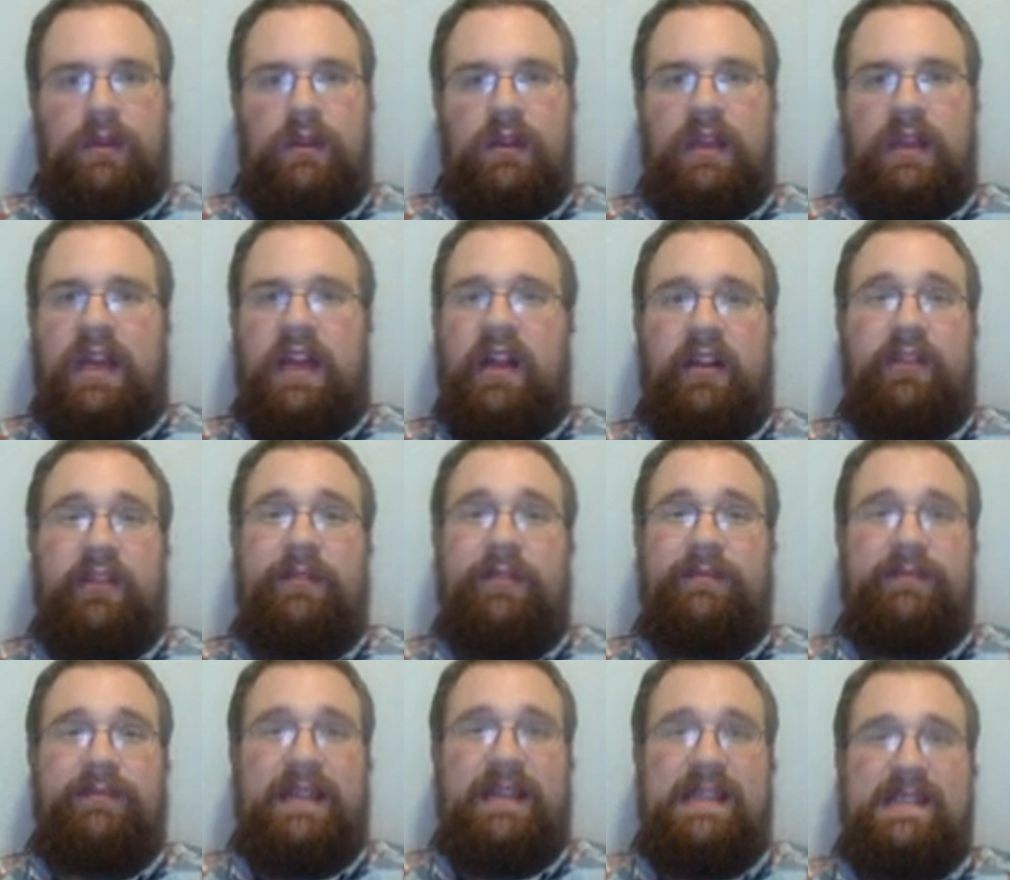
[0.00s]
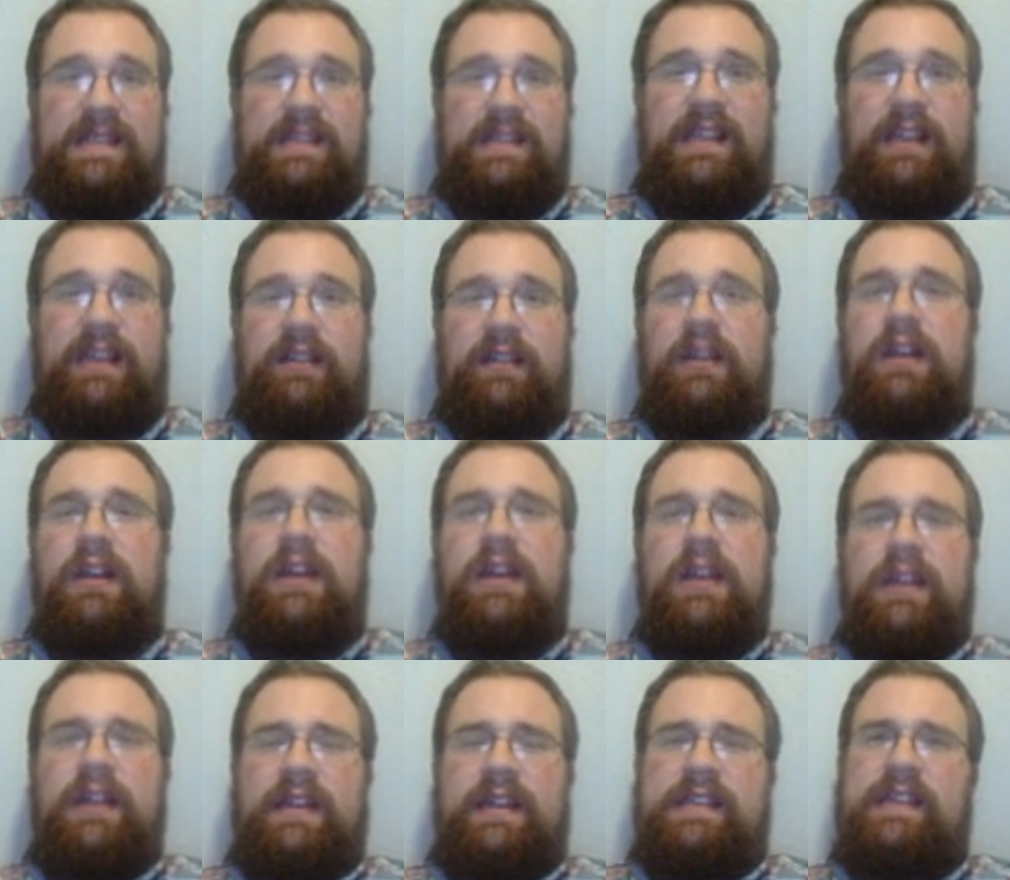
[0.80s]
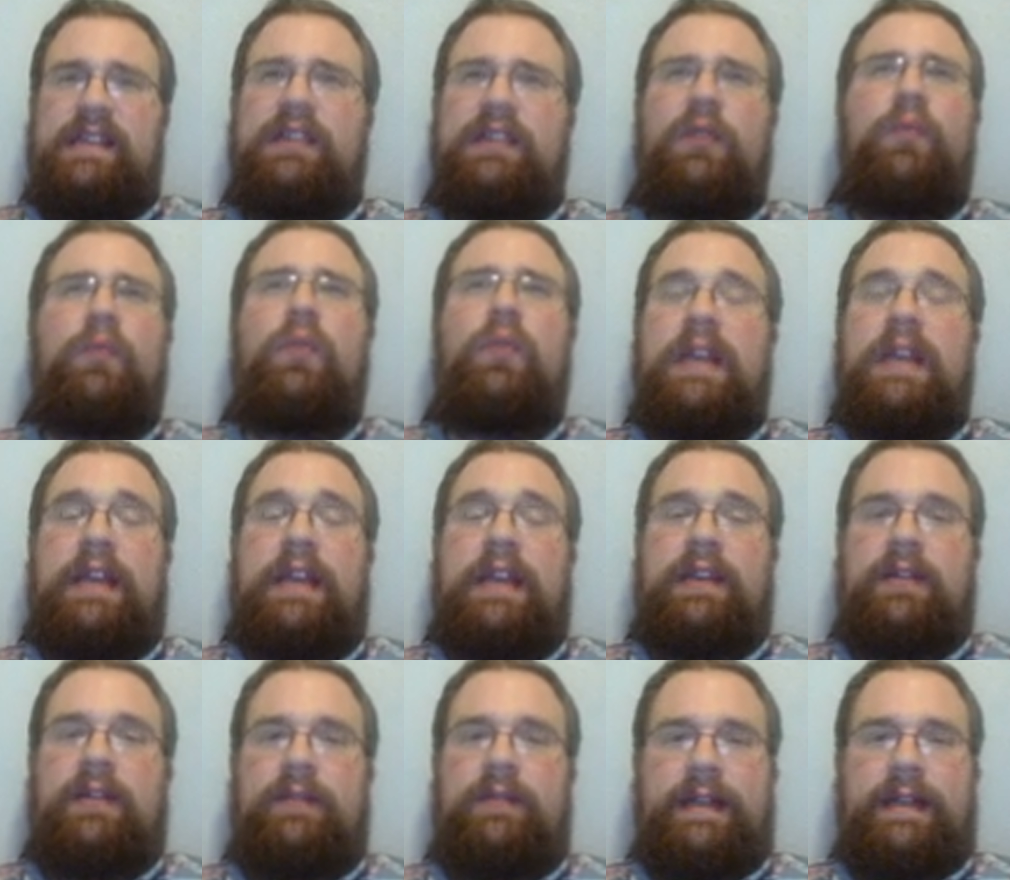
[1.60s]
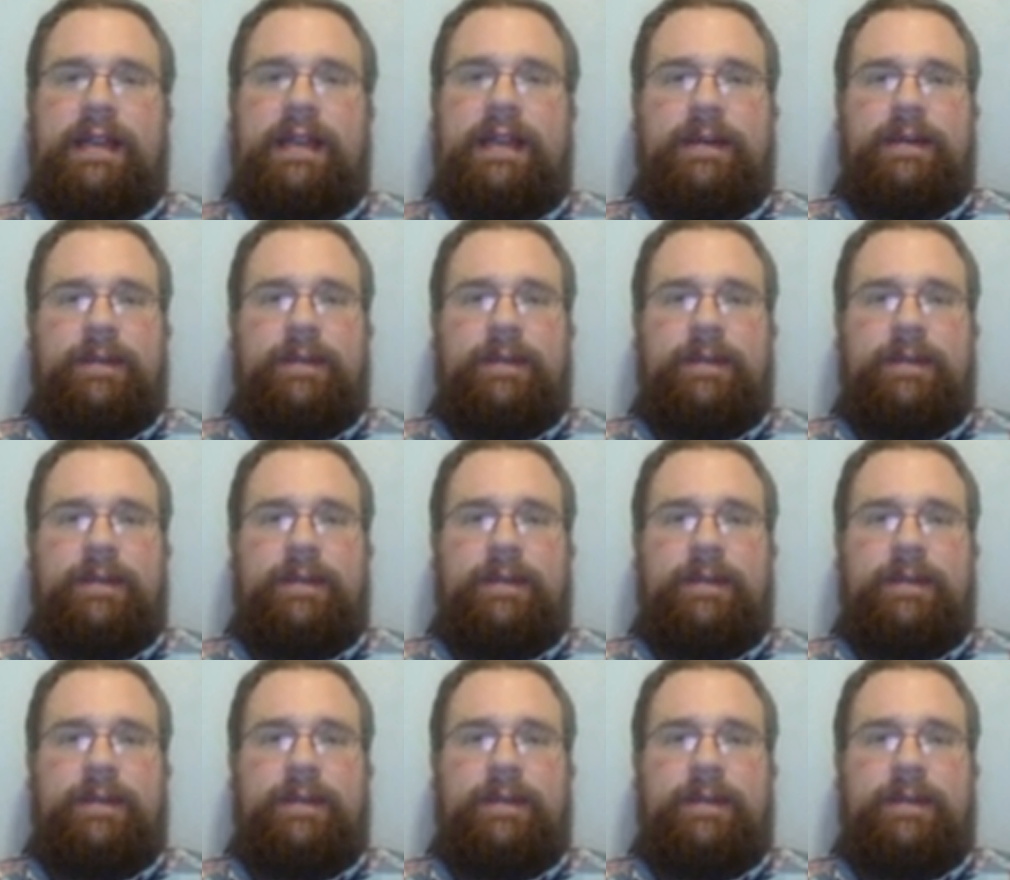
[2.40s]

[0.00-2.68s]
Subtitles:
I don't know. That's like the one I don't like.